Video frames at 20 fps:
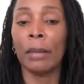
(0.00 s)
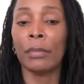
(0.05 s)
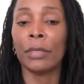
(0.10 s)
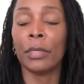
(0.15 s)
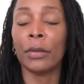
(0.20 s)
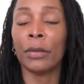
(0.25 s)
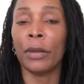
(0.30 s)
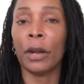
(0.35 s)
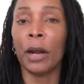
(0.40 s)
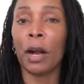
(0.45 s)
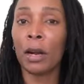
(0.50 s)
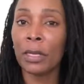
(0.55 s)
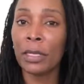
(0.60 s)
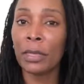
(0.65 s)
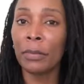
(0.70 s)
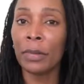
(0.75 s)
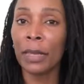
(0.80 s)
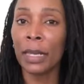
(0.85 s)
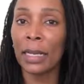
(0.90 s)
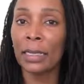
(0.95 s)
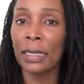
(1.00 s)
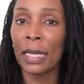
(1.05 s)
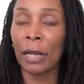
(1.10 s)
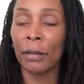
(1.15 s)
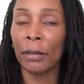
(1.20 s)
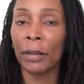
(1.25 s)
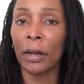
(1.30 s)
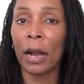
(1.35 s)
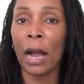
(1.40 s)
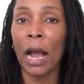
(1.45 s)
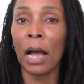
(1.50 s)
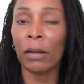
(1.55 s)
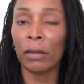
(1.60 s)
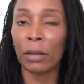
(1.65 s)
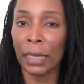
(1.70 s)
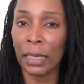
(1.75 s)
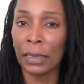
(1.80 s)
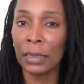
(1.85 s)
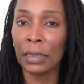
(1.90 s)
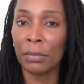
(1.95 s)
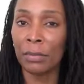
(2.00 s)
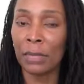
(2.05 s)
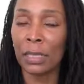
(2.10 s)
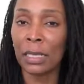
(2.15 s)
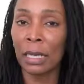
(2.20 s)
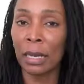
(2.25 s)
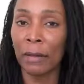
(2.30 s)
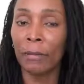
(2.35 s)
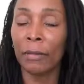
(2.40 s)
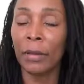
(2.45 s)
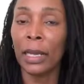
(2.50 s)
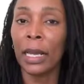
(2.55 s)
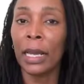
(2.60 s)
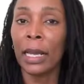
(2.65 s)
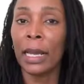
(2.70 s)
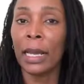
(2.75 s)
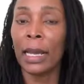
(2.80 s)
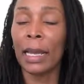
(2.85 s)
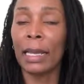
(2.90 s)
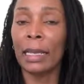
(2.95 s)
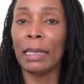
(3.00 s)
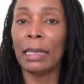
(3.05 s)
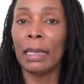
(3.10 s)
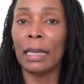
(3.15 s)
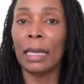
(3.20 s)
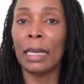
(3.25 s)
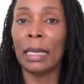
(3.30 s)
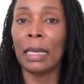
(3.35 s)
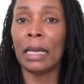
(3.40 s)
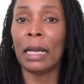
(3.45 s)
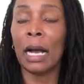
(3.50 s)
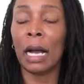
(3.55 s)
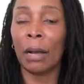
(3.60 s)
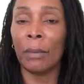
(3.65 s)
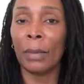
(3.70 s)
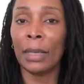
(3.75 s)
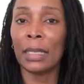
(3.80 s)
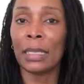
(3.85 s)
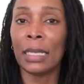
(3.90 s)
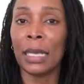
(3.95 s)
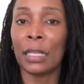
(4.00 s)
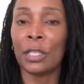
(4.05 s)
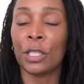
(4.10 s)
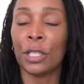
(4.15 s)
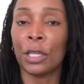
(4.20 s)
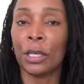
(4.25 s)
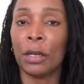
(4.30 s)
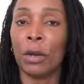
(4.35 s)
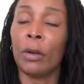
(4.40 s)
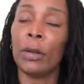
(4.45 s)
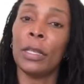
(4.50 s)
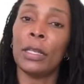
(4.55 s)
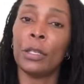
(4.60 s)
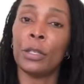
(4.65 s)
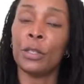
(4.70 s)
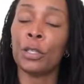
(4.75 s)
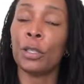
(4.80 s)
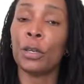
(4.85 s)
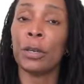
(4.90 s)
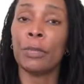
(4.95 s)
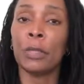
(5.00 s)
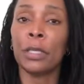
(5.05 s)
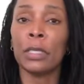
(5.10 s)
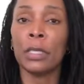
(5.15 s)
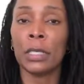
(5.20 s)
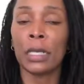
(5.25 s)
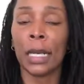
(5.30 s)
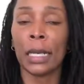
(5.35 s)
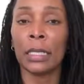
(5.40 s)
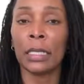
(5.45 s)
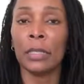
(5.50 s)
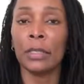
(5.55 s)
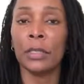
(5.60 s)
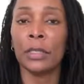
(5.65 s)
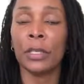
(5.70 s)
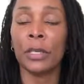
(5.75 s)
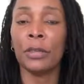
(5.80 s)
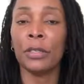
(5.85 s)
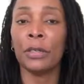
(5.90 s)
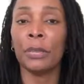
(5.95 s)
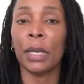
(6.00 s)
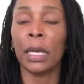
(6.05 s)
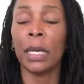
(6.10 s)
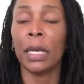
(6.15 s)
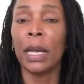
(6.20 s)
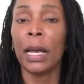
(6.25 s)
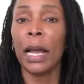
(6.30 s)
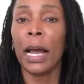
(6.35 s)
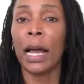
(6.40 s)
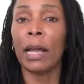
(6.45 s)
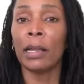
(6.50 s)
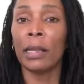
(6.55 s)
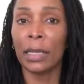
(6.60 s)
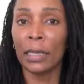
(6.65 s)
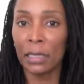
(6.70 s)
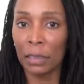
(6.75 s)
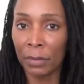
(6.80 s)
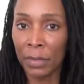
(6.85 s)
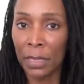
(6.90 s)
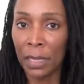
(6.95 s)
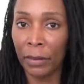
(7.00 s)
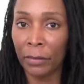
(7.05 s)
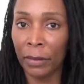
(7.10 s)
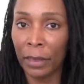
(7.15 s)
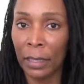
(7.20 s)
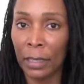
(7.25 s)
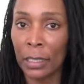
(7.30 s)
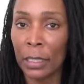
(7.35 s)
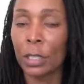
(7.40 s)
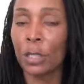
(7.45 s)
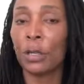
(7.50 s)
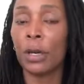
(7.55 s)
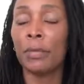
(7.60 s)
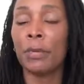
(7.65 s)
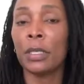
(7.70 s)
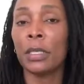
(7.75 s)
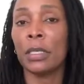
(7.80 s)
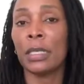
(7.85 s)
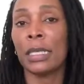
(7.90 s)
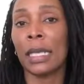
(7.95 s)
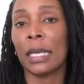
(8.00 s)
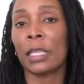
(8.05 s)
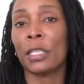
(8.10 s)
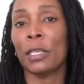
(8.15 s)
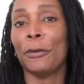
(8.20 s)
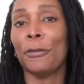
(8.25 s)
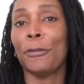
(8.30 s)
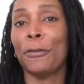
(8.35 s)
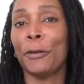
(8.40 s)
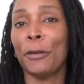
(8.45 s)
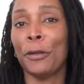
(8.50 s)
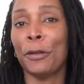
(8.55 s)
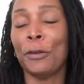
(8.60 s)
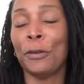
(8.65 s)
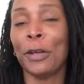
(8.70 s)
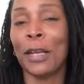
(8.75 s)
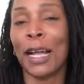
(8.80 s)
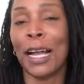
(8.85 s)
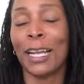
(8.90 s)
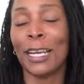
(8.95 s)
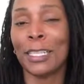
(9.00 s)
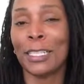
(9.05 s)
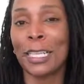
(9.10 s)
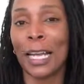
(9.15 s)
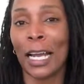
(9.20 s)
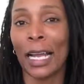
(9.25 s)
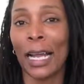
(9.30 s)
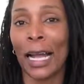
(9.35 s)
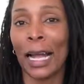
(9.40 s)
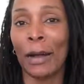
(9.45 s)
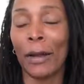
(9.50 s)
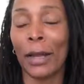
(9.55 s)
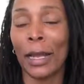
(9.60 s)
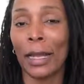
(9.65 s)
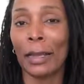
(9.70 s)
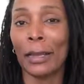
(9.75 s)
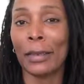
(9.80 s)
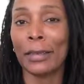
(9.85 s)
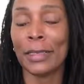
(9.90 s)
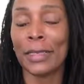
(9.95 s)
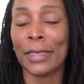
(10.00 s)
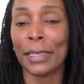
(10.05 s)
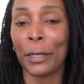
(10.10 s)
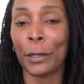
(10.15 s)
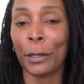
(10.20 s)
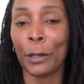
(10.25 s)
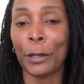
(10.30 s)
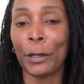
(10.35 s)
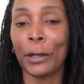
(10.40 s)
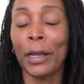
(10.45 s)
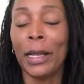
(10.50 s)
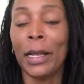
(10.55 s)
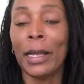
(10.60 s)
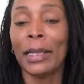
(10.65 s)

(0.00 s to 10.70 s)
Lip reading: So there are some things out there. I'll link some stuff in the comment section or the description section, I'll link some stuff in the description section for you to kind of check out and consider.